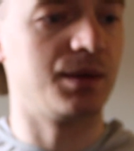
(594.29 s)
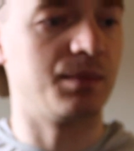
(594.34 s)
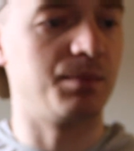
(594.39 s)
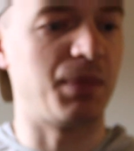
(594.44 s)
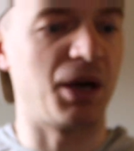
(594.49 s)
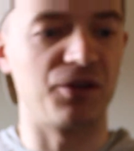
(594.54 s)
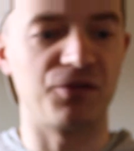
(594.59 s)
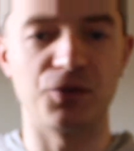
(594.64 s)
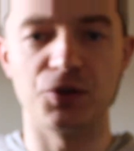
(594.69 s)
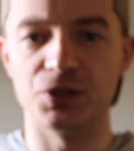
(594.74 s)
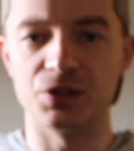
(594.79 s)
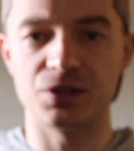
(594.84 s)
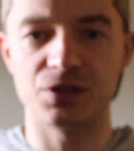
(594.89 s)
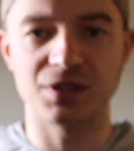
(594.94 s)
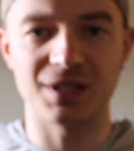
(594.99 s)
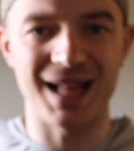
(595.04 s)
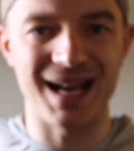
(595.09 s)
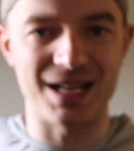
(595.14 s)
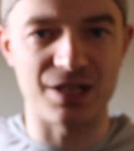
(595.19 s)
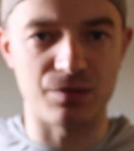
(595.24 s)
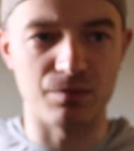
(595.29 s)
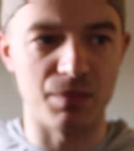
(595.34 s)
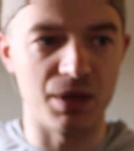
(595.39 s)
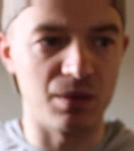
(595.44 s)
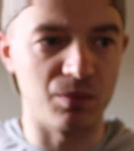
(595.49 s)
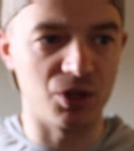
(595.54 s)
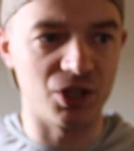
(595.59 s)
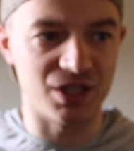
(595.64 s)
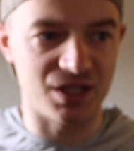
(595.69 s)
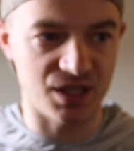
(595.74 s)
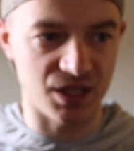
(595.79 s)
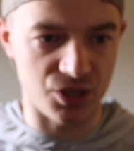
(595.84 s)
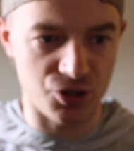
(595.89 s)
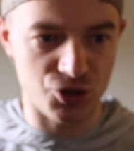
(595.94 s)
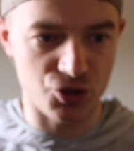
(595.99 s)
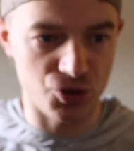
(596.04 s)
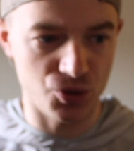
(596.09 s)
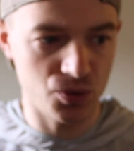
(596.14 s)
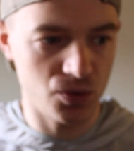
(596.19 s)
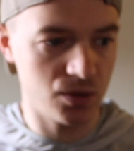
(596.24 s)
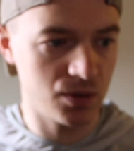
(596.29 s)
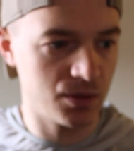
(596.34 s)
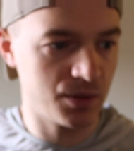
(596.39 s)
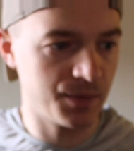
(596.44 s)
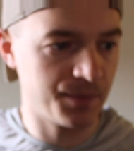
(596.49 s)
Barefoot / minimalistic shoe.